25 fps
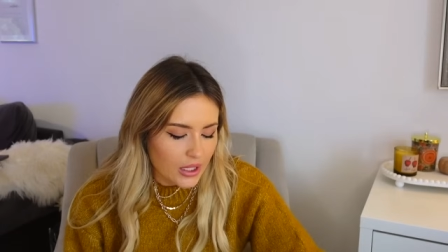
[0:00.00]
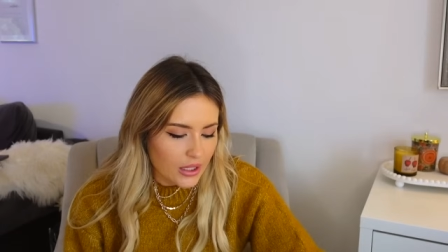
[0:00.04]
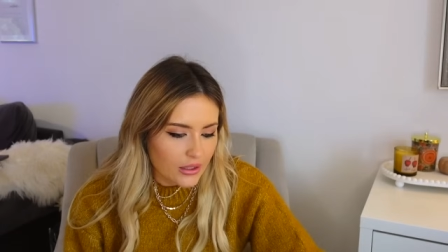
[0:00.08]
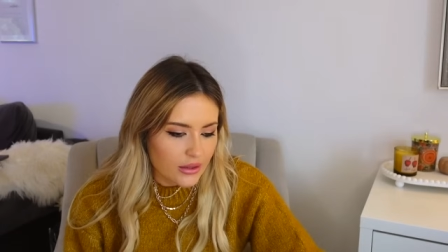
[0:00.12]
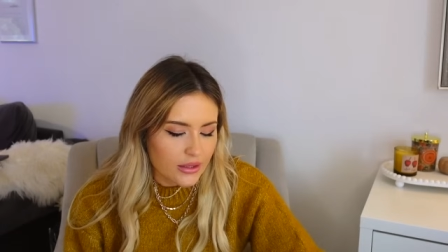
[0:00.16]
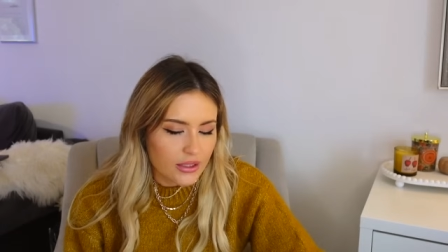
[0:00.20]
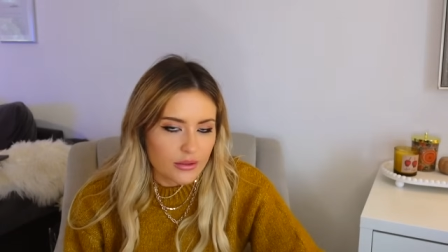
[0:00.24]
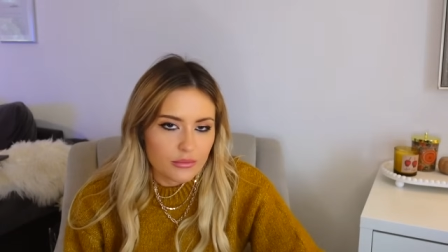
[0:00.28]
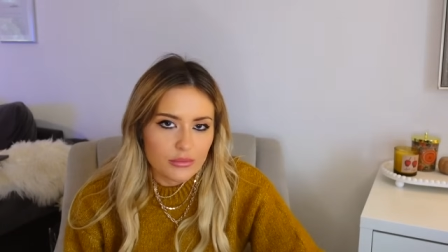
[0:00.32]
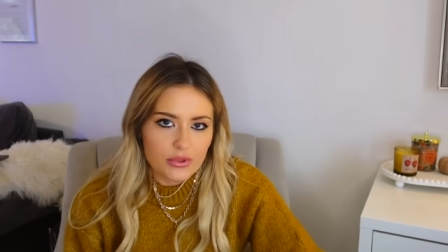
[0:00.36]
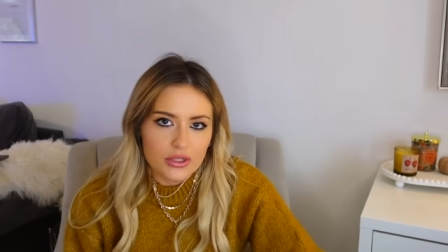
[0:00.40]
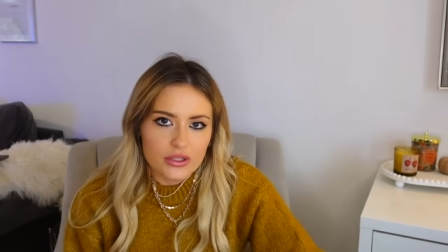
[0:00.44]
I
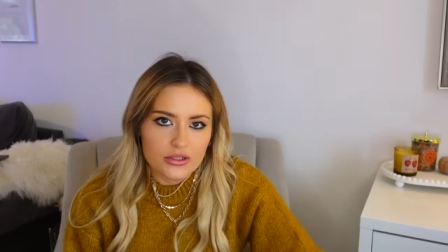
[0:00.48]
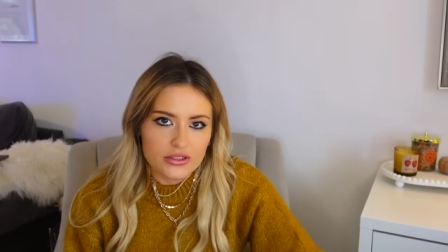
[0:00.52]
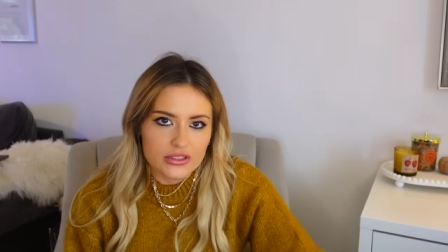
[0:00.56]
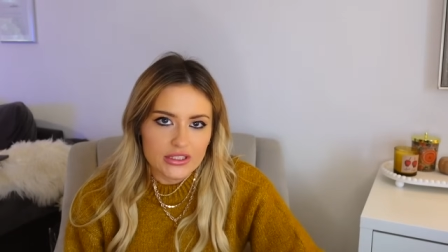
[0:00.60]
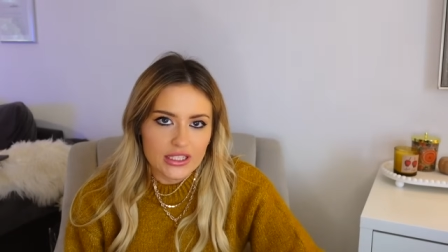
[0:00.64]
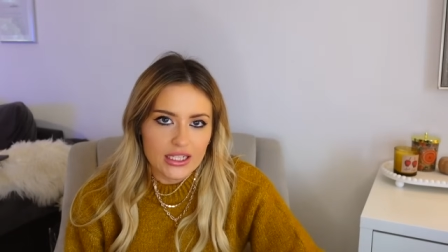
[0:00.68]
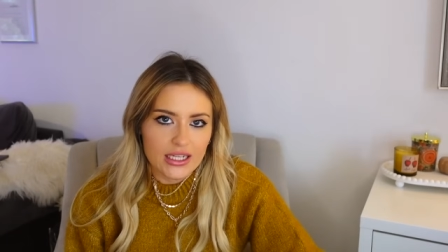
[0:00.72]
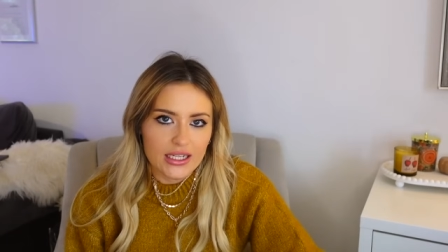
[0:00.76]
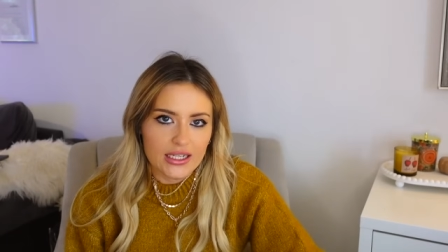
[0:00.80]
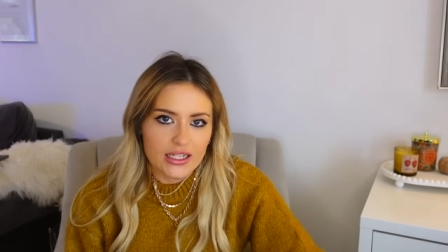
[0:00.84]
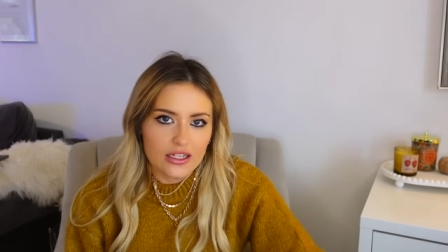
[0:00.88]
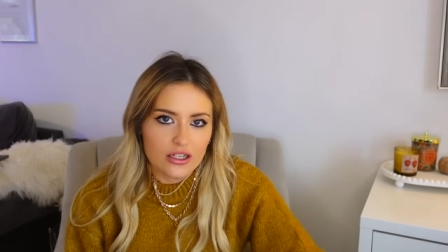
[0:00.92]
think because
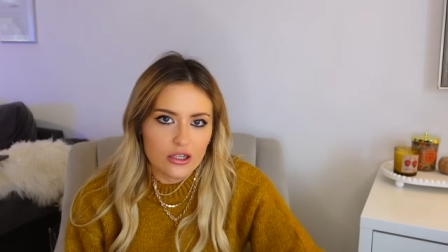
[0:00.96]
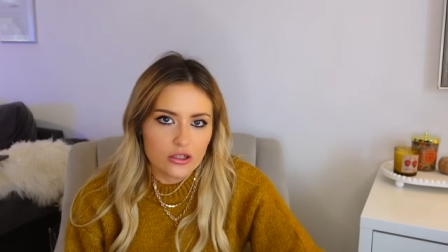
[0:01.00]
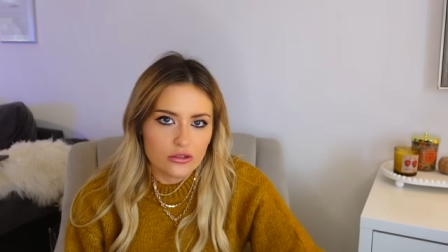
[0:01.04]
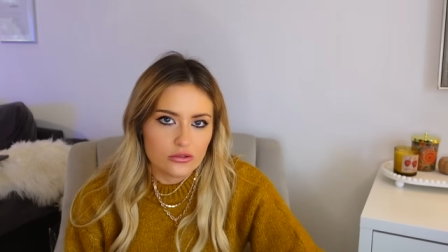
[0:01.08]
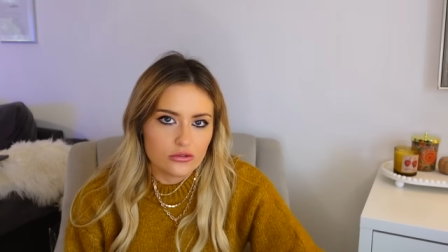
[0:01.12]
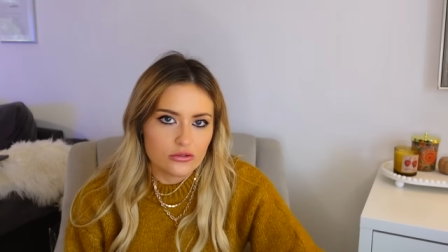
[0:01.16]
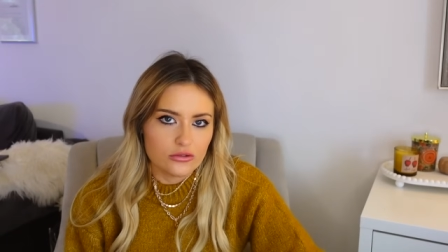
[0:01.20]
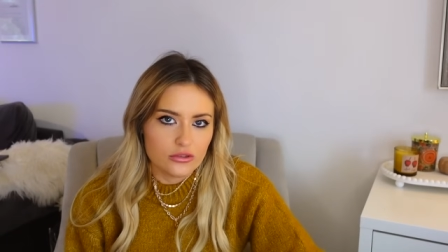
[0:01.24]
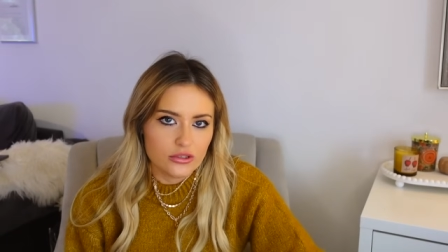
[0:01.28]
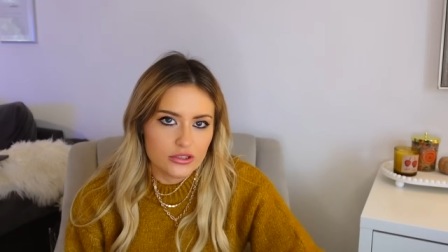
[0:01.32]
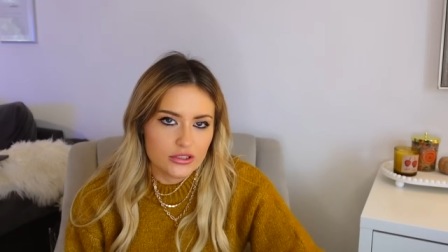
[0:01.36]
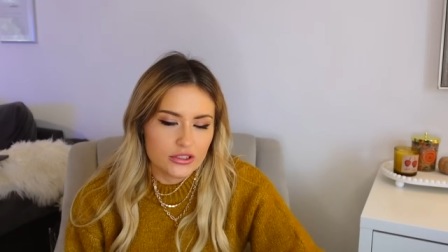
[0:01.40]
I get
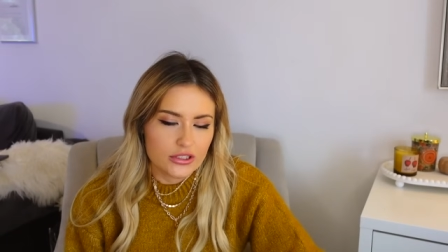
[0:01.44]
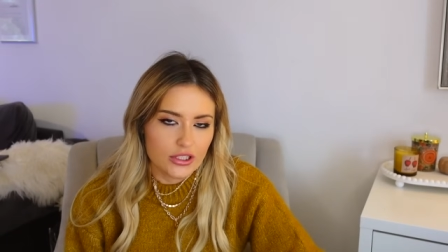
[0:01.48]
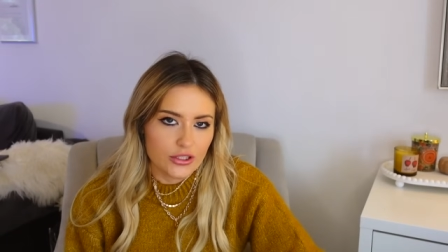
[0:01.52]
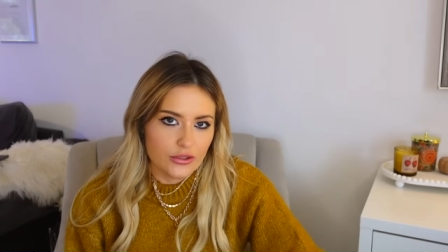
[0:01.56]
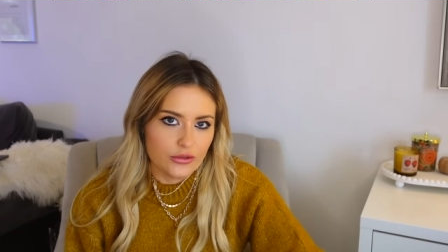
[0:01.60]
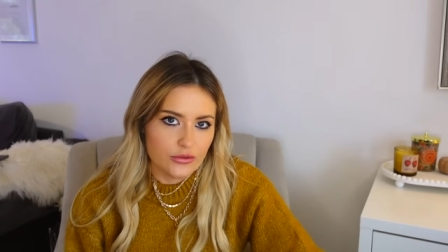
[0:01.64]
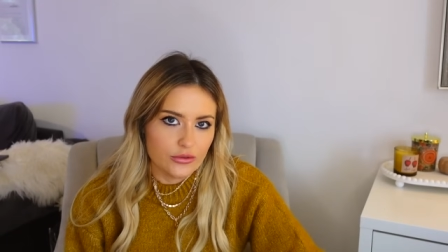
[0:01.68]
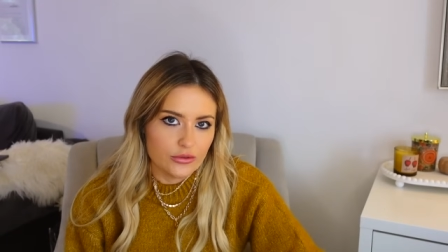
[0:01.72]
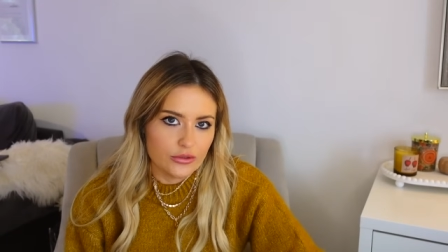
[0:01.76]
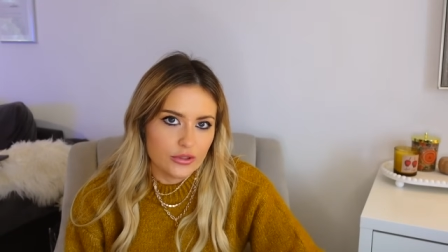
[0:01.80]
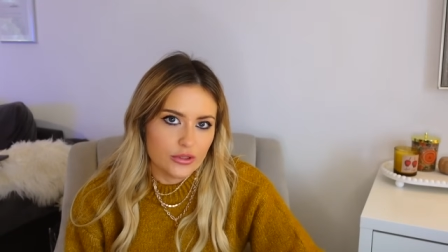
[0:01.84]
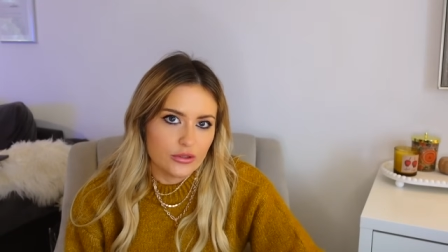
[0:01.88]
cold
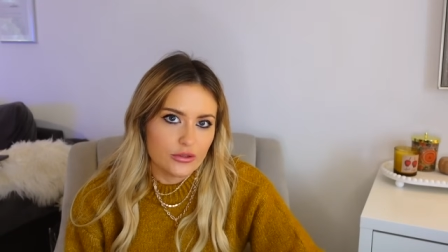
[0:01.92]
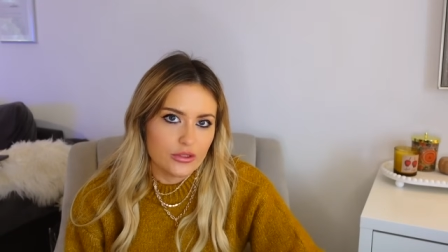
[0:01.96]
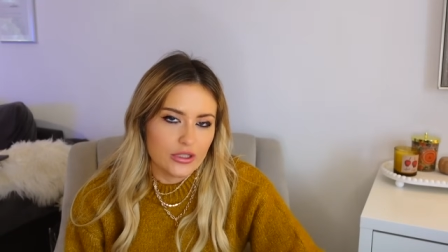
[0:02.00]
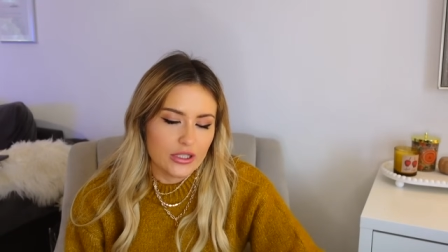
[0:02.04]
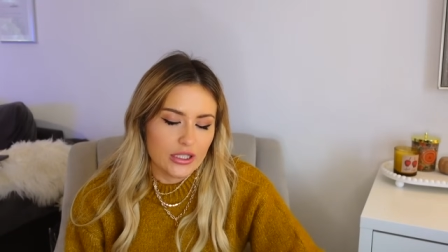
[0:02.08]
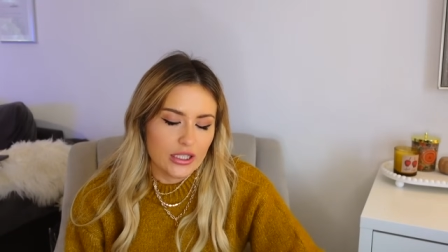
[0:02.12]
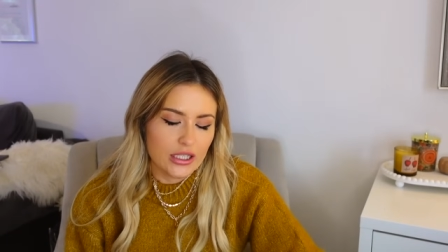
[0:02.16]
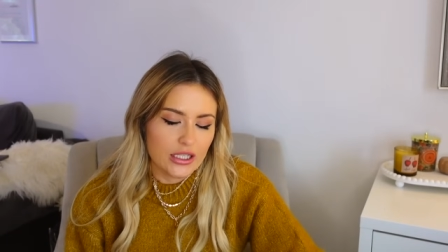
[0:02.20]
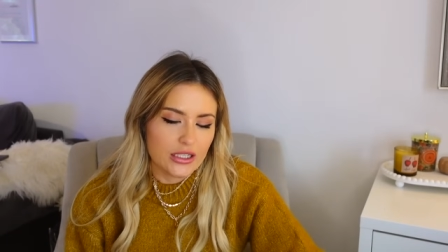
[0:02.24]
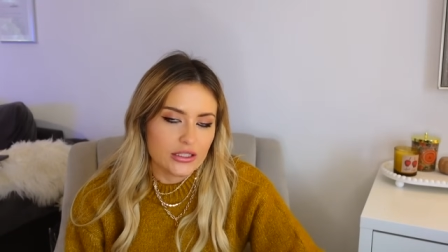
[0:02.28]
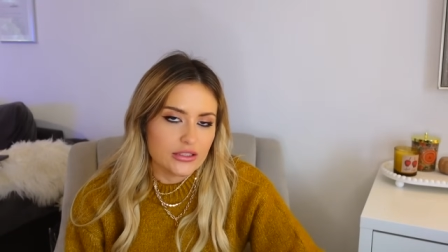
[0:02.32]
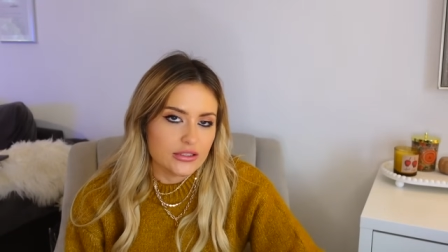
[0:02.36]
so
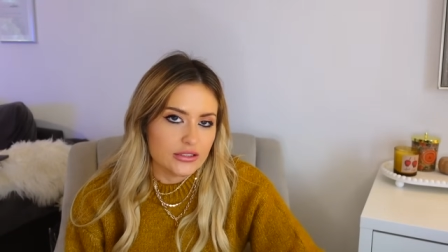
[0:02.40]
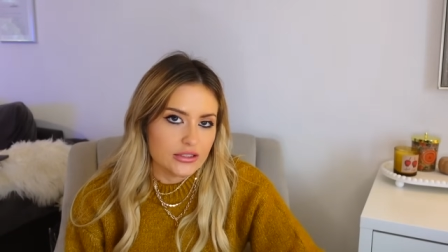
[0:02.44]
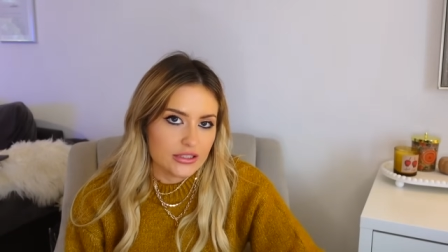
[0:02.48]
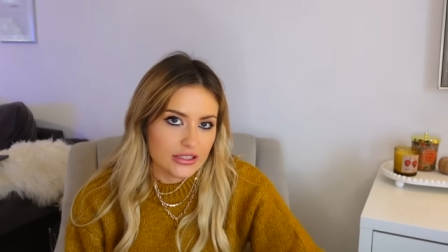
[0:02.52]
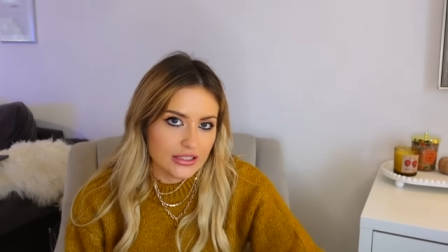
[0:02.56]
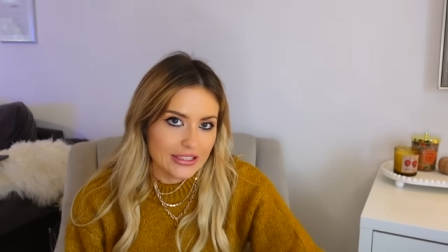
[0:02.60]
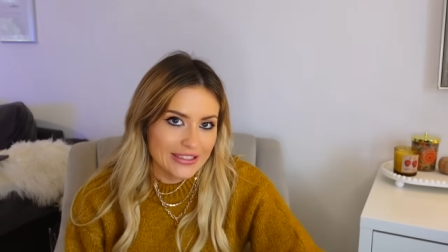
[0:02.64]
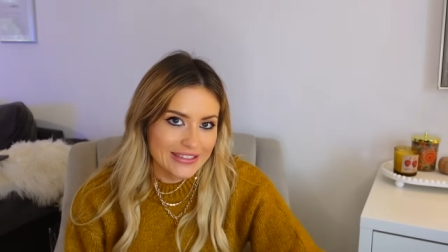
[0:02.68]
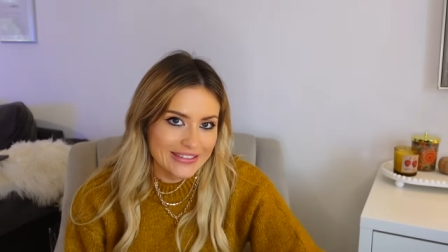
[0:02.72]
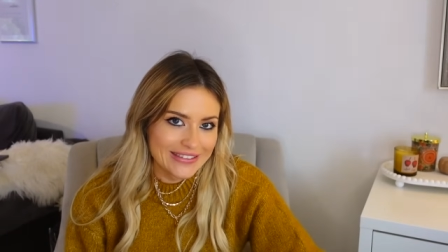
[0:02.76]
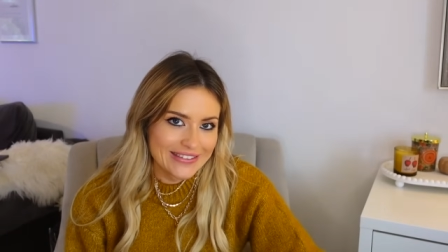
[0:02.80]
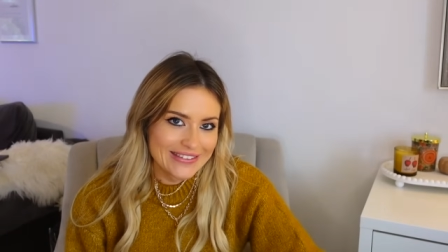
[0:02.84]

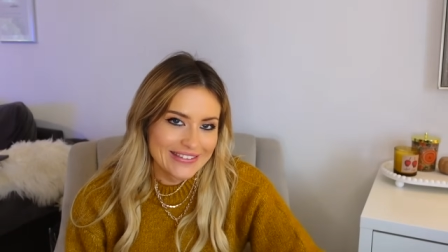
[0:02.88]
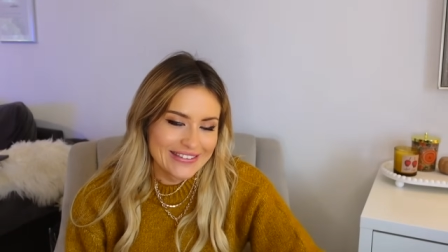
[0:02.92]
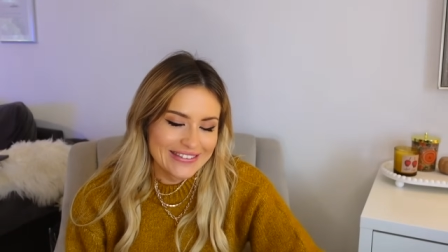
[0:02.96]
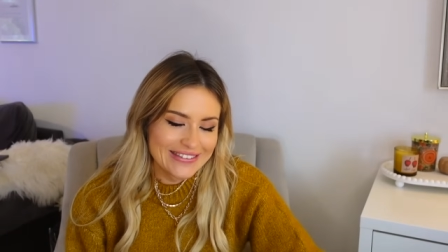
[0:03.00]
easily